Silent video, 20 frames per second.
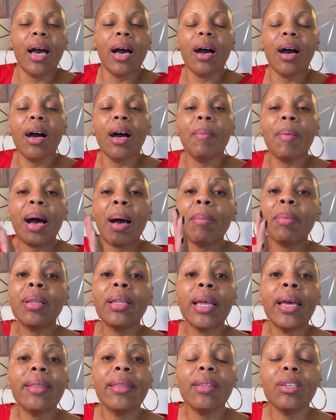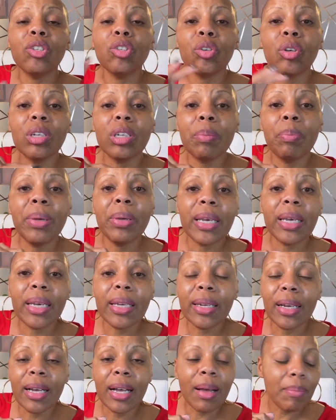Um, I'm glad that you're going to pick
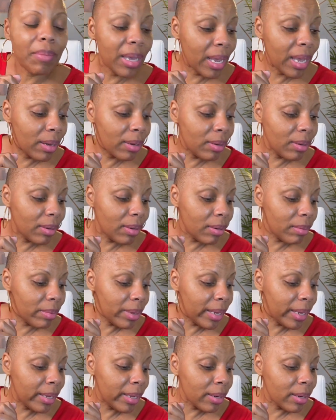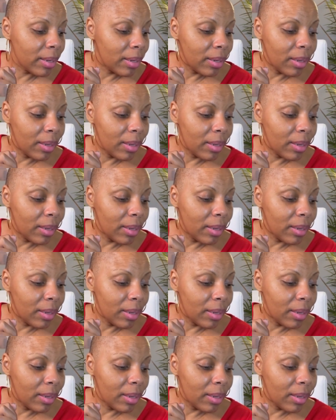it up. And you know what?